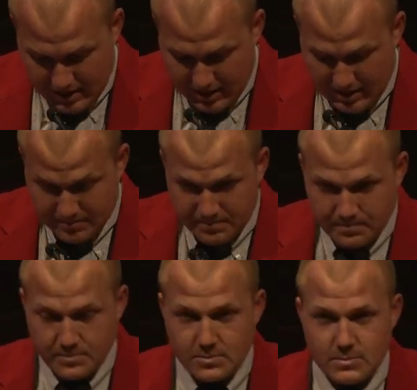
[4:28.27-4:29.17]

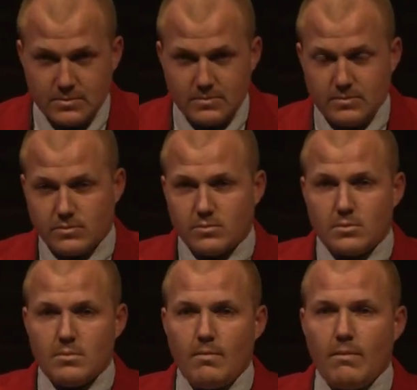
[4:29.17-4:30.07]

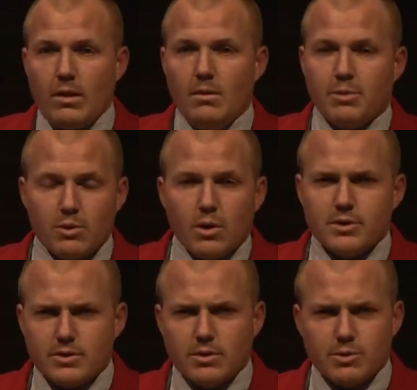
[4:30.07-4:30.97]
But it
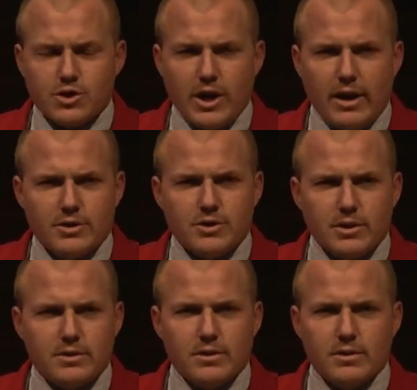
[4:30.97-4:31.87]
was
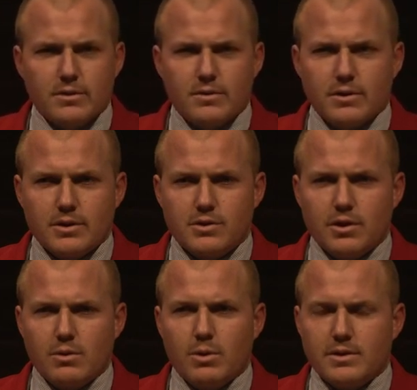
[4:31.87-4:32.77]
challenging to
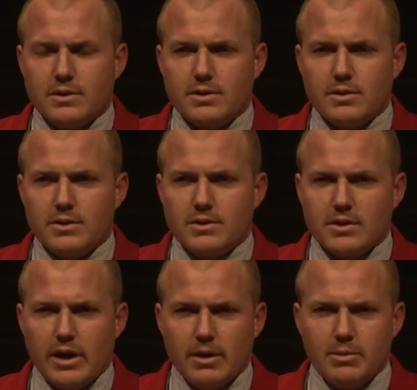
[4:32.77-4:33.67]
consider what to
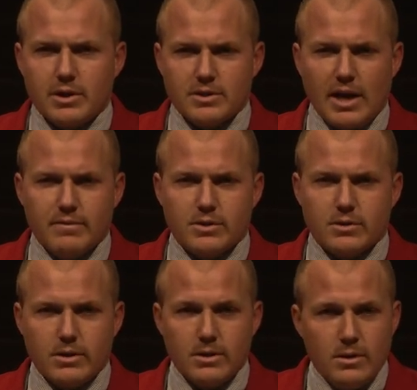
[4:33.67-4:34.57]
say, because
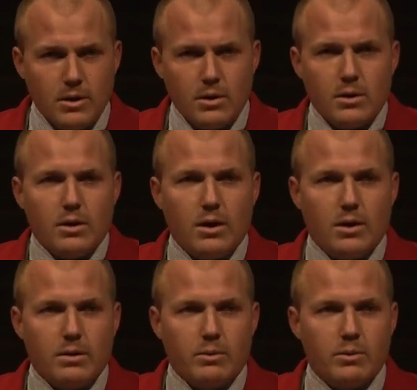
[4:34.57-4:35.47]
obviously
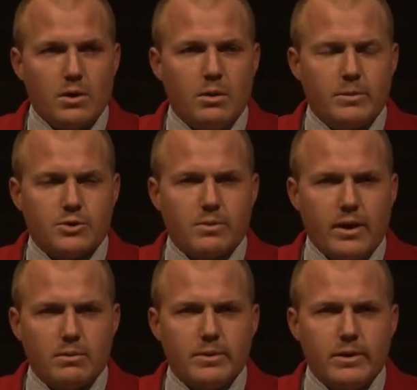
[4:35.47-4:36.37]
we would all much
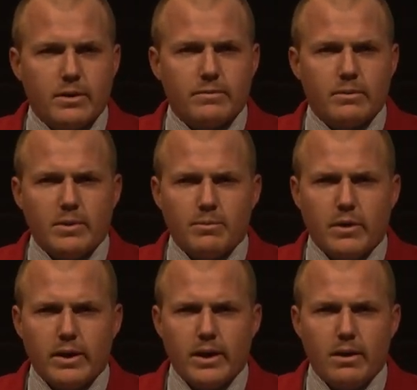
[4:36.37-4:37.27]
rather be hearing from
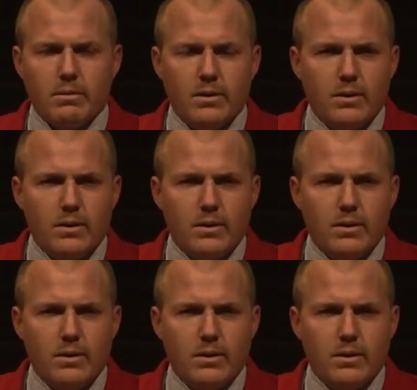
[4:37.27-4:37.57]
him right now.